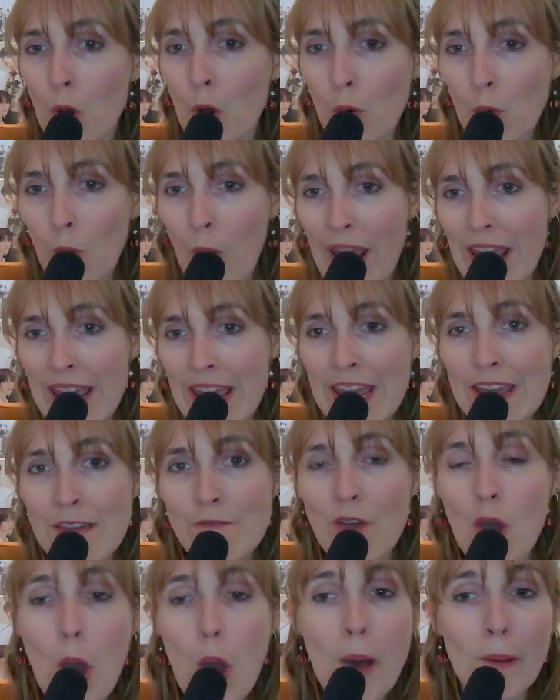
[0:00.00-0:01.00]
a
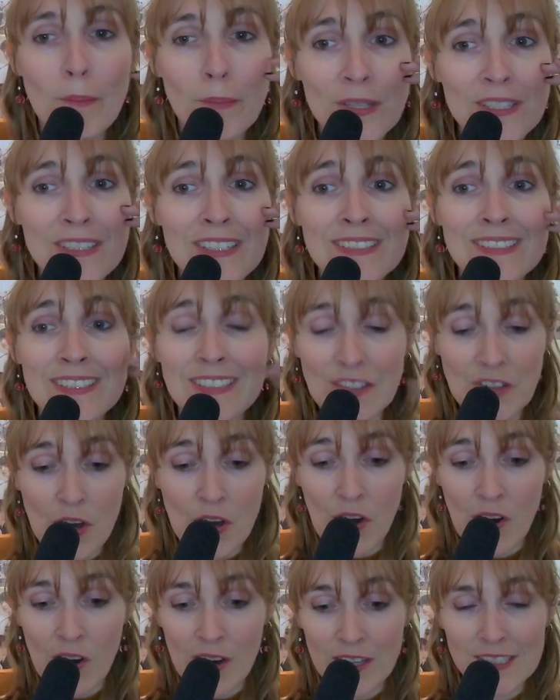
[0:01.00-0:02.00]
wave, but they did
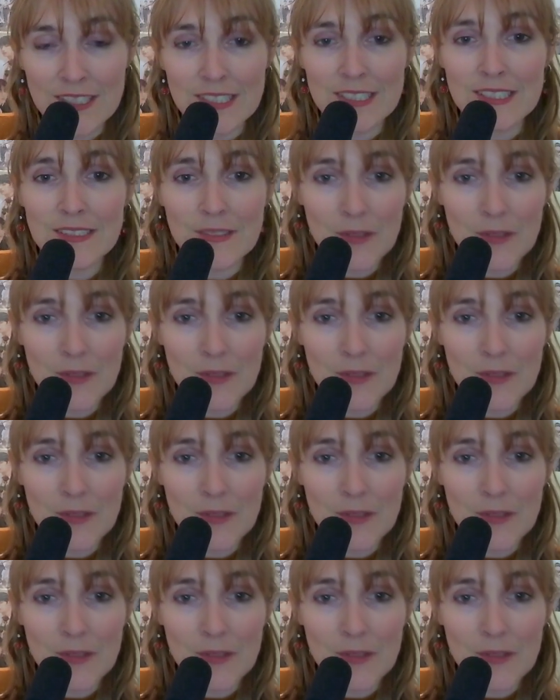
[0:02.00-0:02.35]
not.